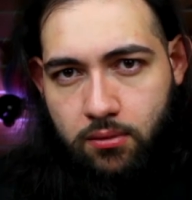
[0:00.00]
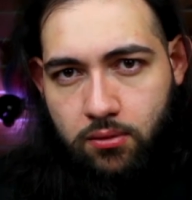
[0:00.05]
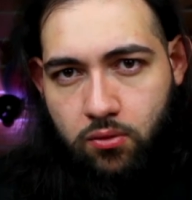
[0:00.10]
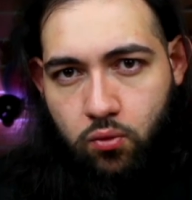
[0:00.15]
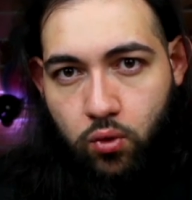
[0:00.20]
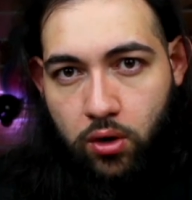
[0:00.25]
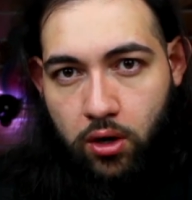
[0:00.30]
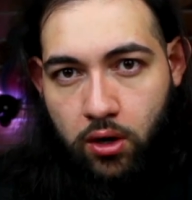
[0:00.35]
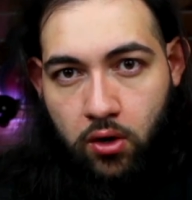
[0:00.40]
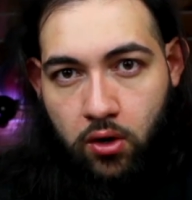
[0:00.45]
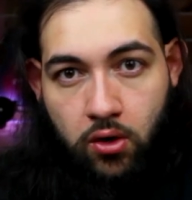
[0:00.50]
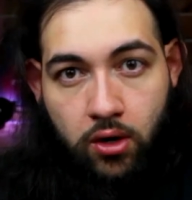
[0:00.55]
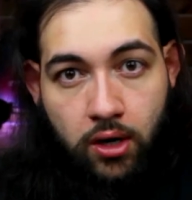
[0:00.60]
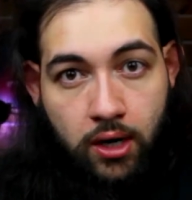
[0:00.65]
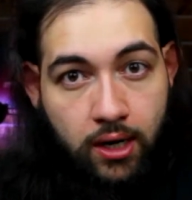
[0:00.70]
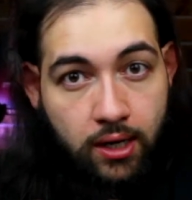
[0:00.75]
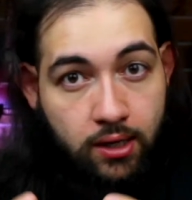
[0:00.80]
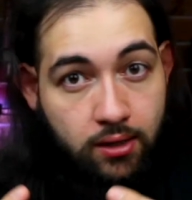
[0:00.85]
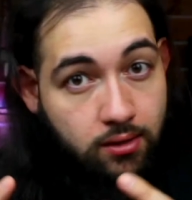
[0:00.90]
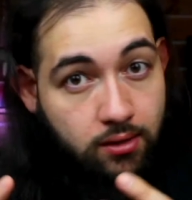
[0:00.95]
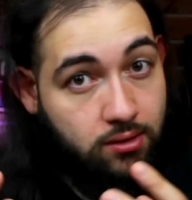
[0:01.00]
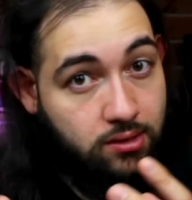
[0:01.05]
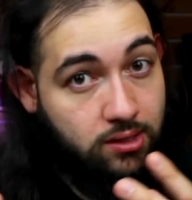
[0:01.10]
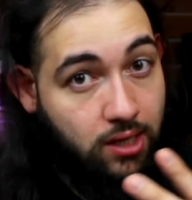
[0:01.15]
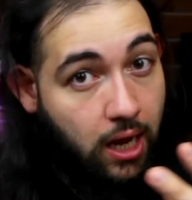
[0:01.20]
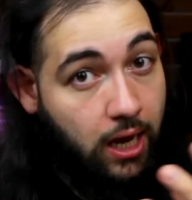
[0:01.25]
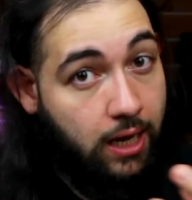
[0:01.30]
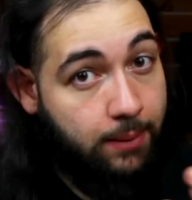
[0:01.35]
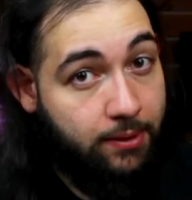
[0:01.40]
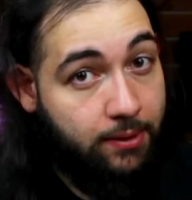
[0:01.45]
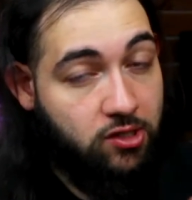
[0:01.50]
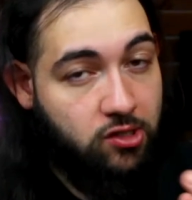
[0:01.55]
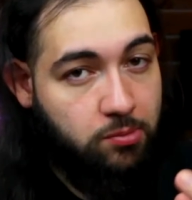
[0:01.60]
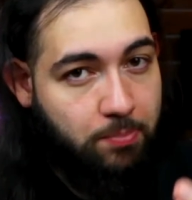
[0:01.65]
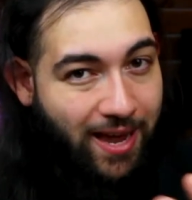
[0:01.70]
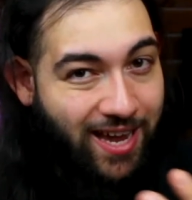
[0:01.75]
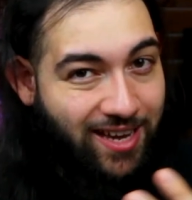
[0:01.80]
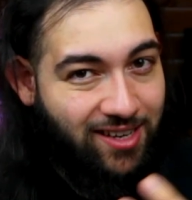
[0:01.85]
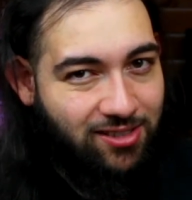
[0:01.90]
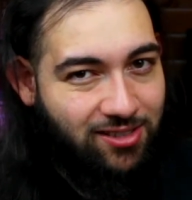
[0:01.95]
where time and
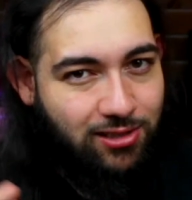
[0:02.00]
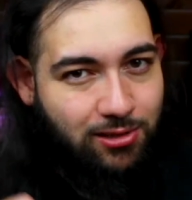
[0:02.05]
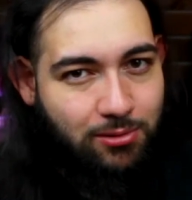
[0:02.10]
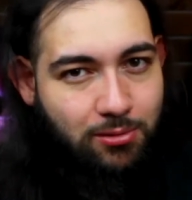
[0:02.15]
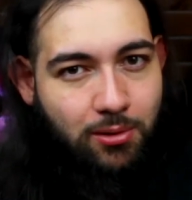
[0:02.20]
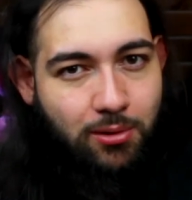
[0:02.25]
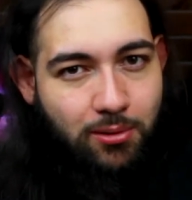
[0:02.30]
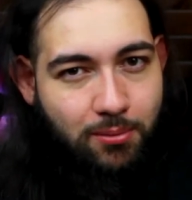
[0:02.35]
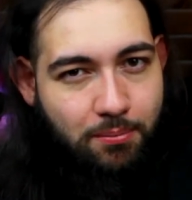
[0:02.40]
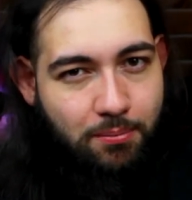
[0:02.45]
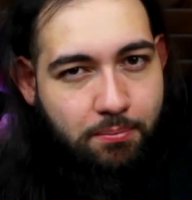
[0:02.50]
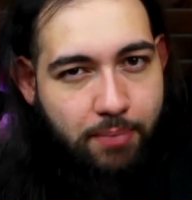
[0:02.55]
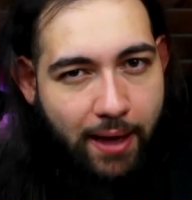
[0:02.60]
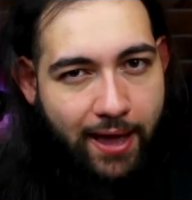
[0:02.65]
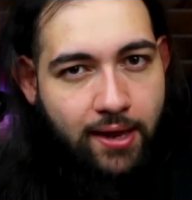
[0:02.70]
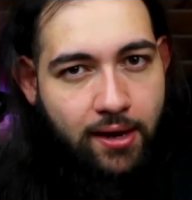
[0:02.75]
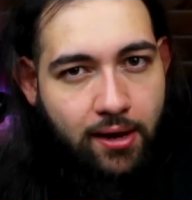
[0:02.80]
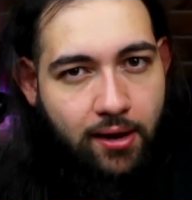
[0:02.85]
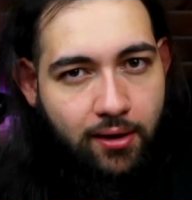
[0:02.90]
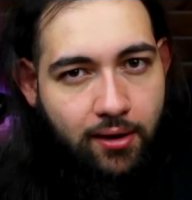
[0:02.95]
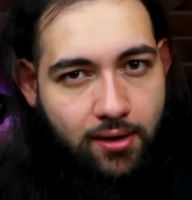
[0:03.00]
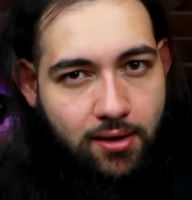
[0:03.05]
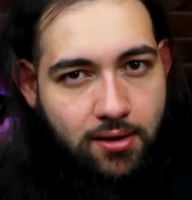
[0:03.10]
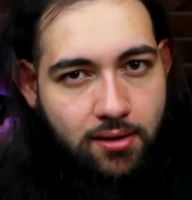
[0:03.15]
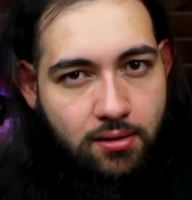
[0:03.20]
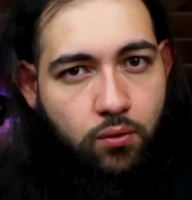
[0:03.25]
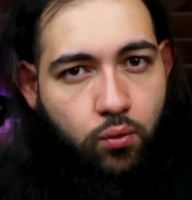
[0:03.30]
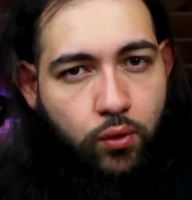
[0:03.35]
space bend,